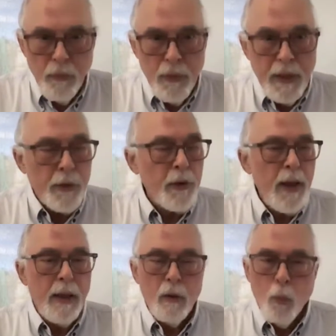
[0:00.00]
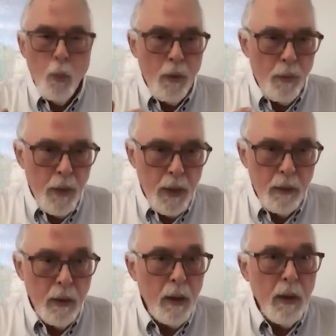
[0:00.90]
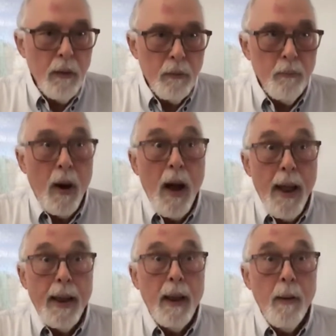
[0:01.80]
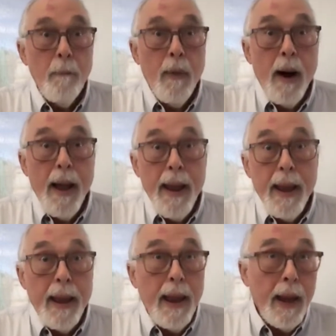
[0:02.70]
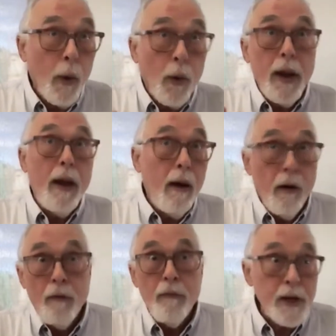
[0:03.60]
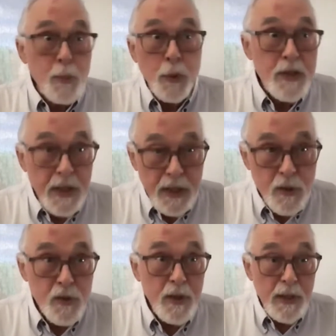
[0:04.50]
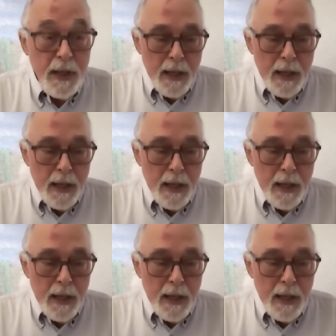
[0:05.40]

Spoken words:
the internet, within my area of expertise.